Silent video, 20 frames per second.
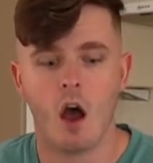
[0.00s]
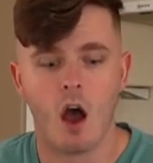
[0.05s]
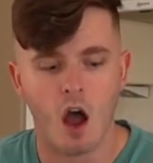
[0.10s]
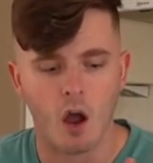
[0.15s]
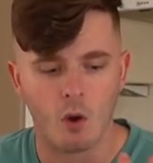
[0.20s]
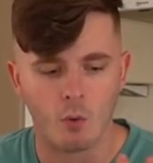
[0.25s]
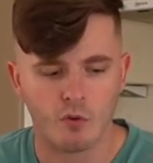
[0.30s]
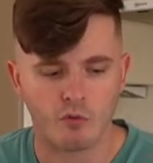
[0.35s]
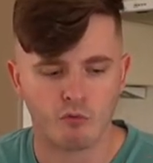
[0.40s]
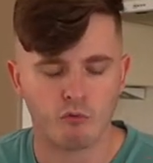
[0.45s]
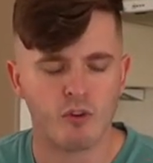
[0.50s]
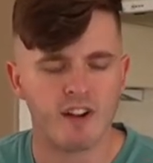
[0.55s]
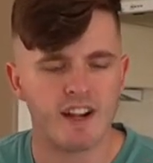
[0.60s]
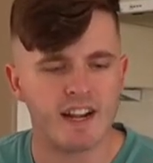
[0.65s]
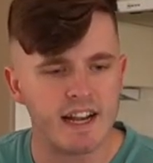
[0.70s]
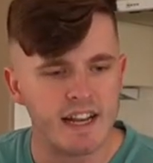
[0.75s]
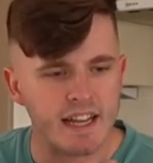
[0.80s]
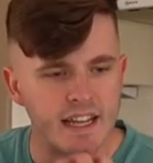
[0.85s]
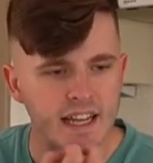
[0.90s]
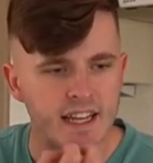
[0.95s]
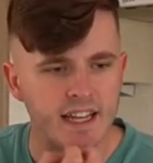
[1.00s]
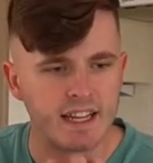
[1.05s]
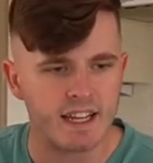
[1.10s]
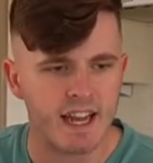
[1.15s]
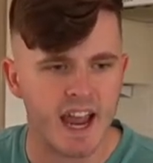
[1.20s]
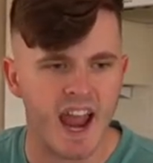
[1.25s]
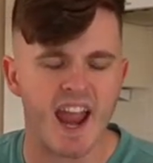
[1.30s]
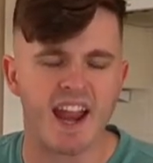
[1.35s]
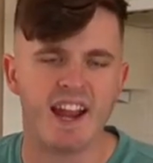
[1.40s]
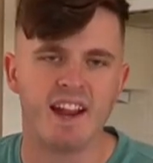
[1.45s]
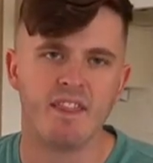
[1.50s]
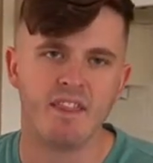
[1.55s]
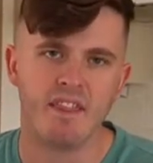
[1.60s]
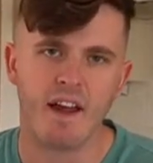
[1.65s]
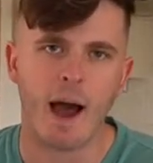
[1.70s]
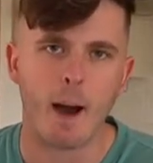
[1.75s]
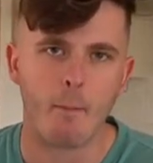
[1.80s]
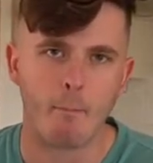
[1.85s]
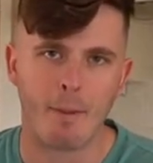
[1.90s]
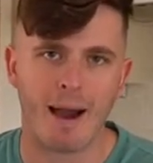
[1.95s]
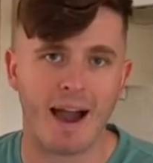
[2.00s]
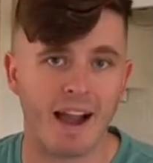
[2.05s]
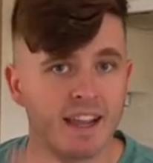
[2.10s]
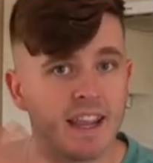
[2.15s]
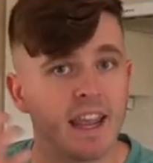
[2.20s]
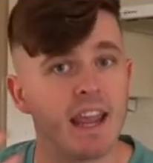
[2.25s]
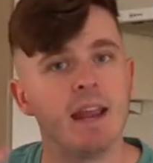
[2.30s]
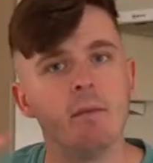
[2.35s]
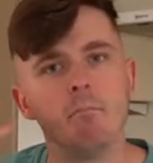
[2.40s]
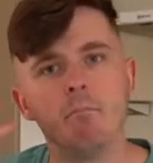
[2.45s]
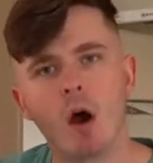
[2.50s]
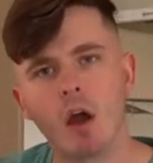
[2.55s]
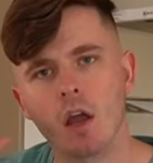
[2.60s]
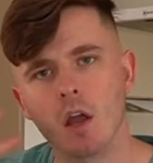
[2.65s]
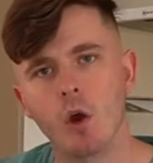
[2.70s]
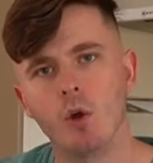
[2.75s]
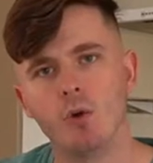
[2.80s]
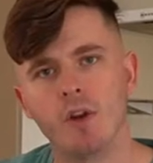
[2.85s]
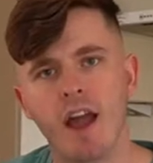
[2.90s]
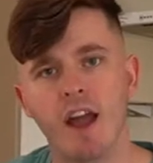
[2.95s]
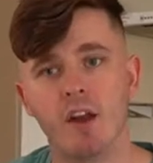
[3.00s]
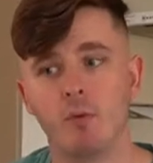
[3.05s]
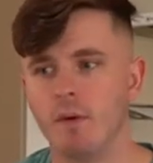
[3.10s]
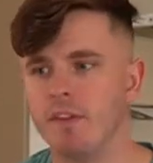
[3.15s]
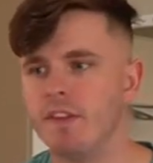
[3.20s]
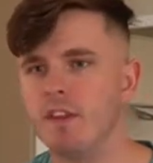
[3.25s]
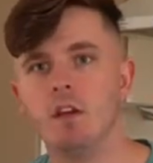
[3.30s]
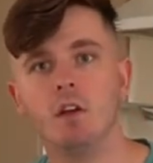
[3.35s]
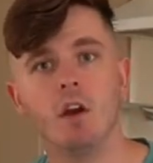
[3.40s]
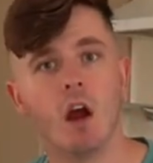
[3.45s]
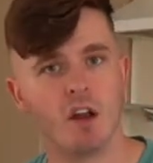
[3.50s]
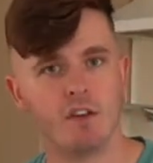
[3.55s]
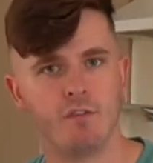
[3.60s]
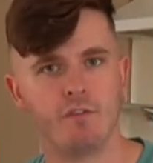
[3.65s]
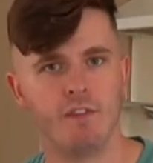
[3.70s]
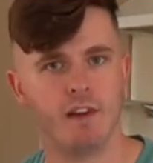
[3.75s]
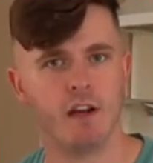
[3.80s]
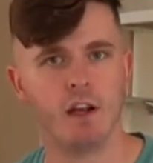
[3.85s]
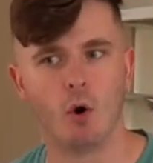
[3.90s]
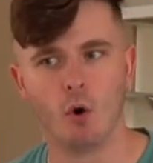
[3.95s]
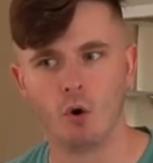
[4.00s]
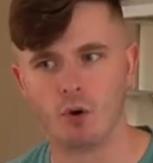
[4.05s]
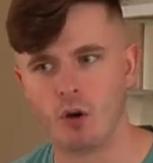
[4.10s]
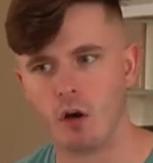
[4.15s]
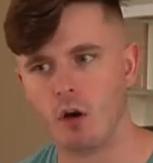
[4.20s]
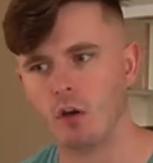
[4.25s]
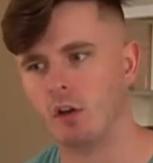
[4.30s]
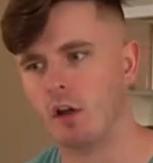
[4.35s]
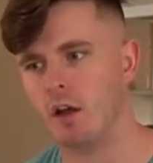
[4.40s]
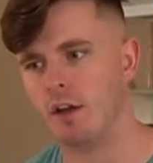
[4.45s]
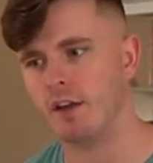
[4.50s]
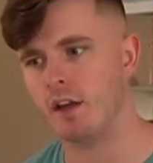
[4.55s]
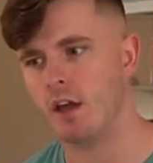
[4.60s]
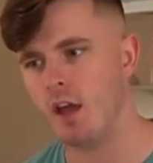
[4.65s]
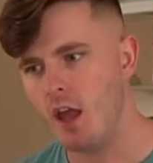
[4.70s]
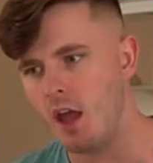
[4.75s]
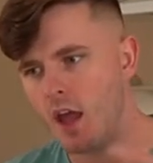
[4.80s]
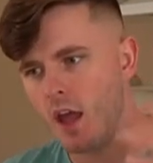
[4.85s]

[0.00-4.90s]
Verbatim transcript: I was really getting that back in my own head, whether you guys feel it or not, like,